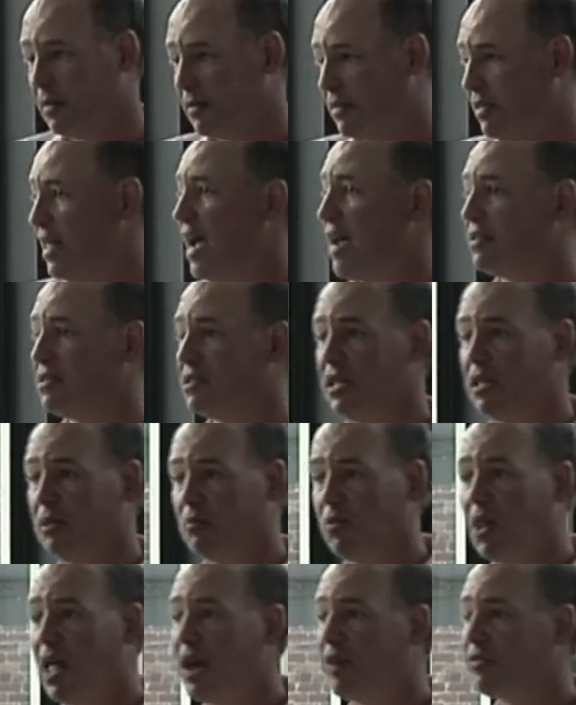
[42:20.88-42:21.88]
That
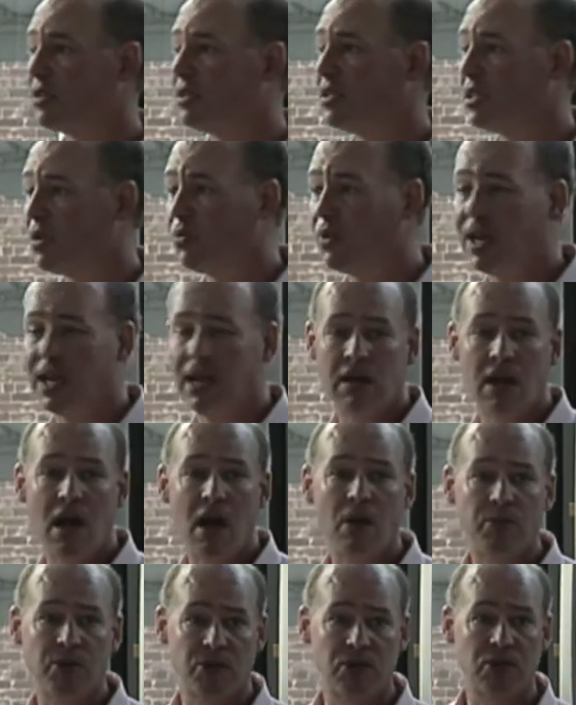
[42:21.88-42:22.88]
team left, and then we had an
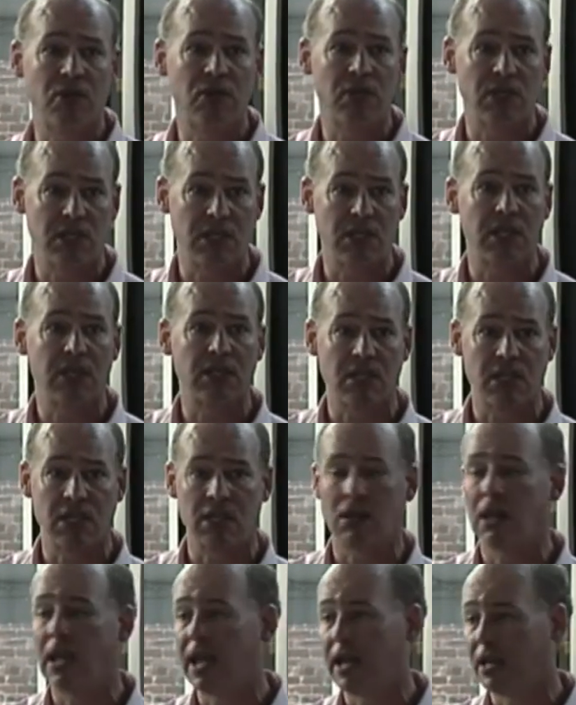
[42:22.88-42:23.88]
opportunity to get the
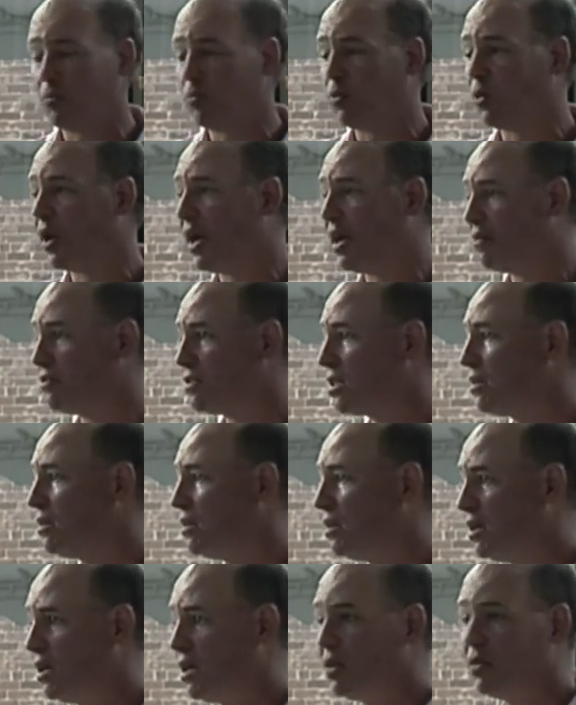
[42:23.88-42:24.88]
Atlanta Braves,
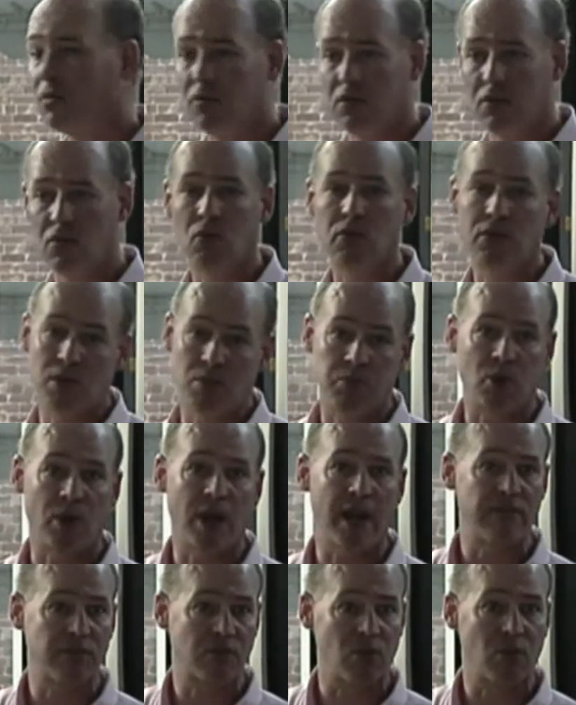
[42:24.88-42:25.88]
uh, and the
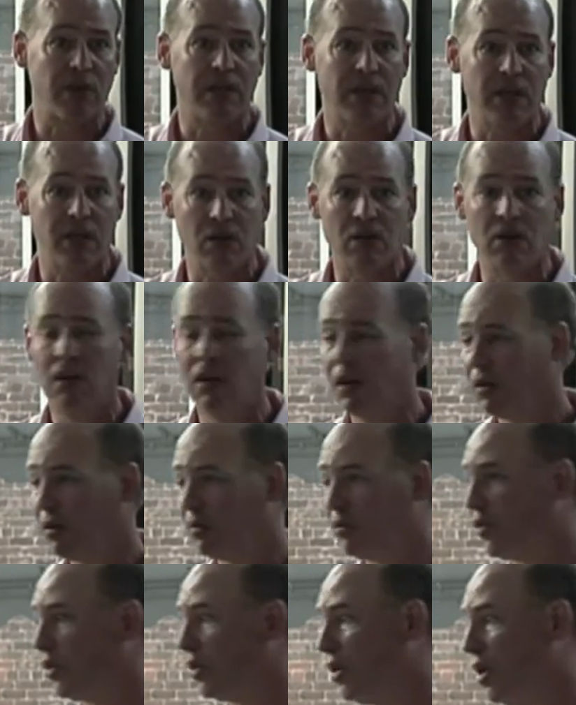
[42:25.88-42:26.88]
Braves were here
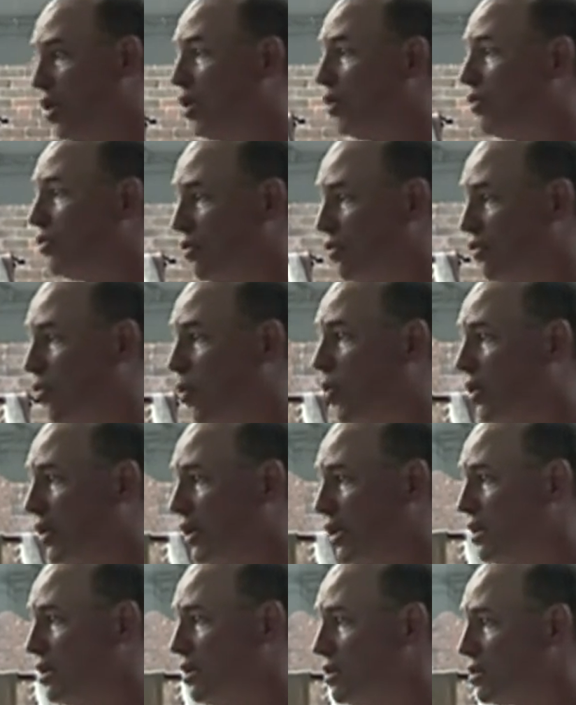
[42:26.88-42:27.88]
for over 40
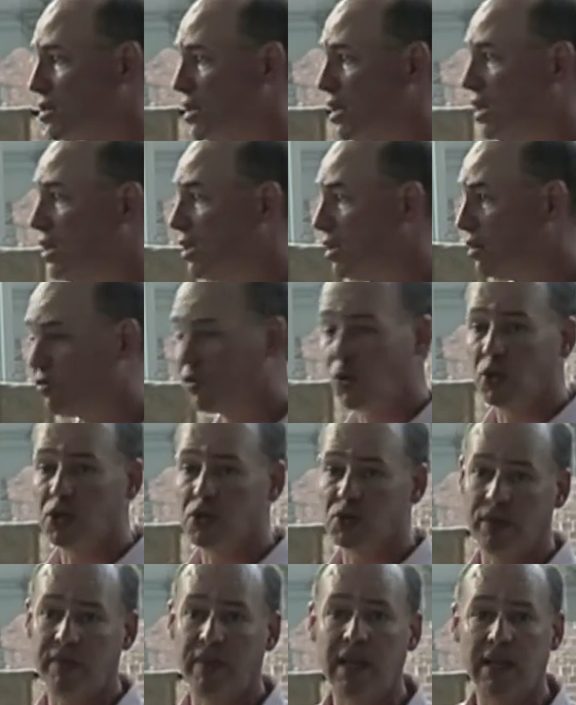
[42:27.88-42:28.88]
years. And then, of
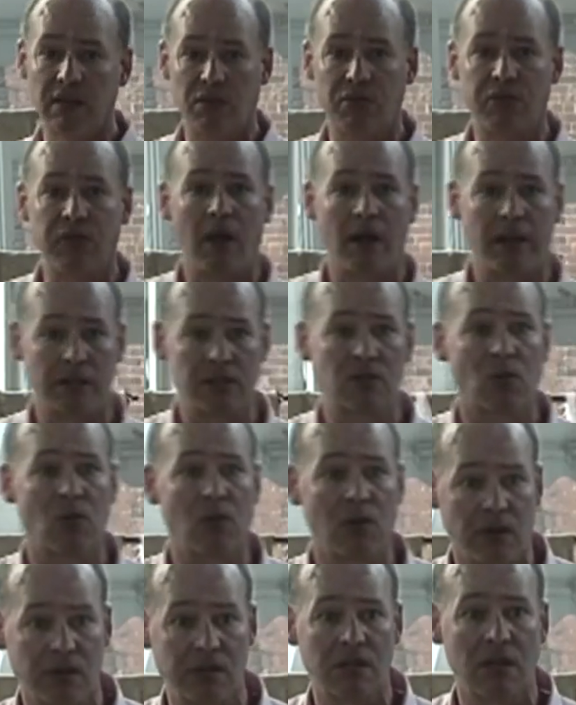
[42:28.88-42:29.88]
course, we've had the Flying
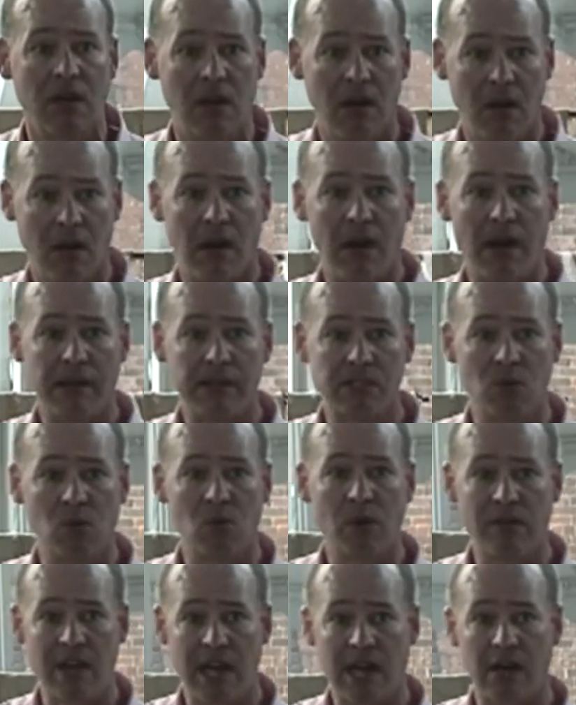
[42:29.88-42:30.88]
Squirrels. Uh, so
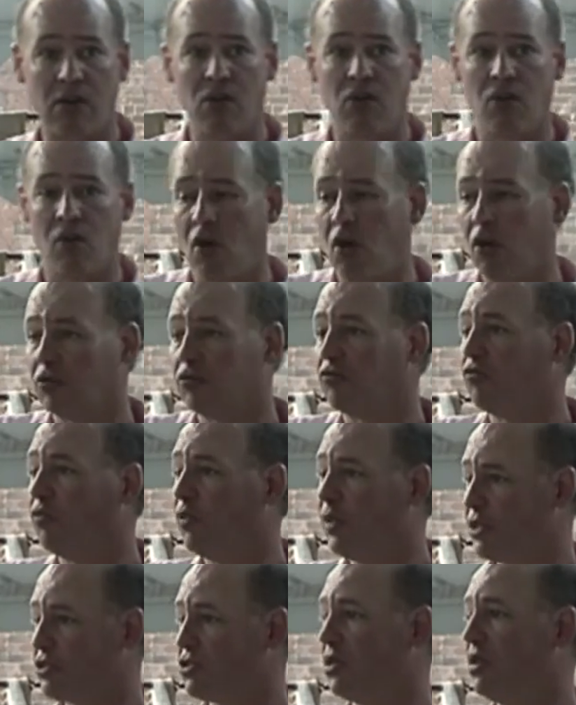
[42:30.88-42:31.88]
we've had a long,
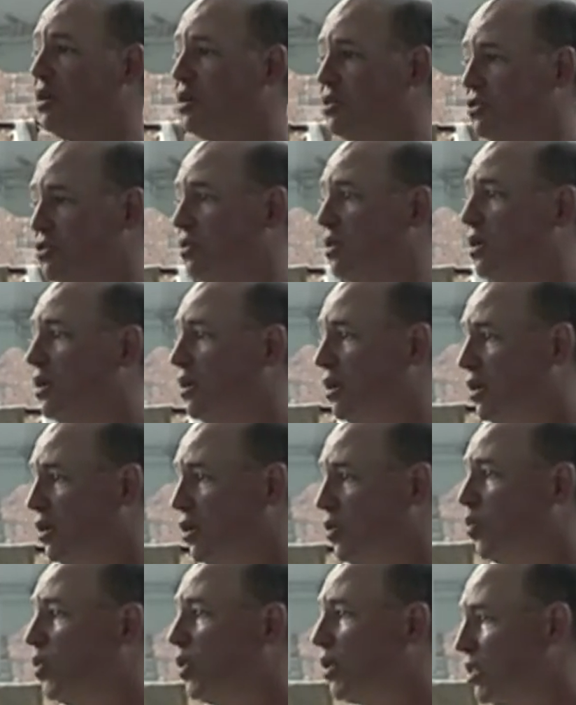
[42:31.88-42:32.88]
rich history
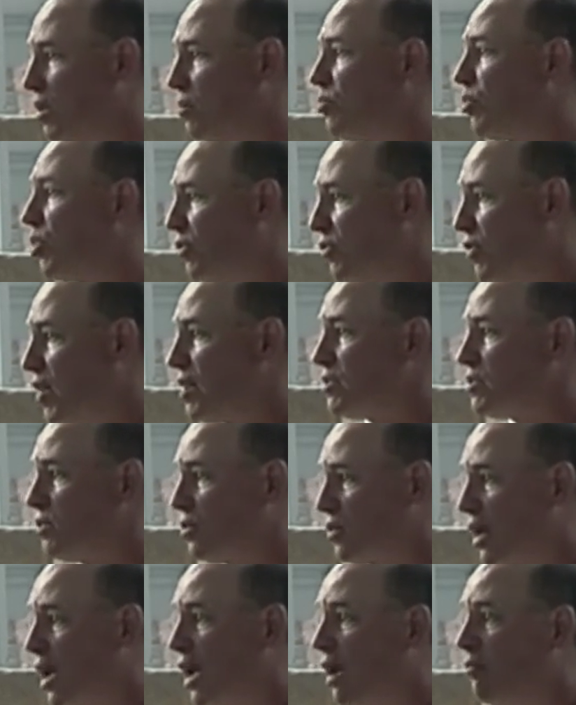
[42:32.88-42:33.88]
with the
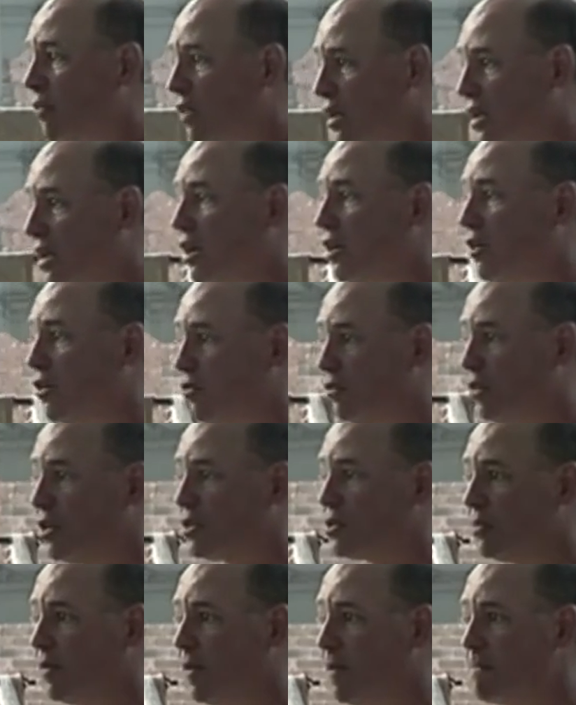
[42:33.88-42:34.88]
professional game here in
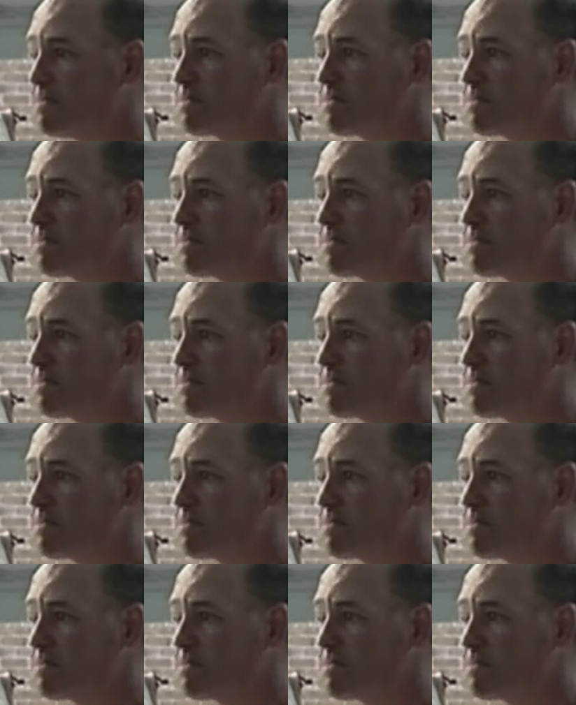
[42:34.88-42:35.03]
Richmond.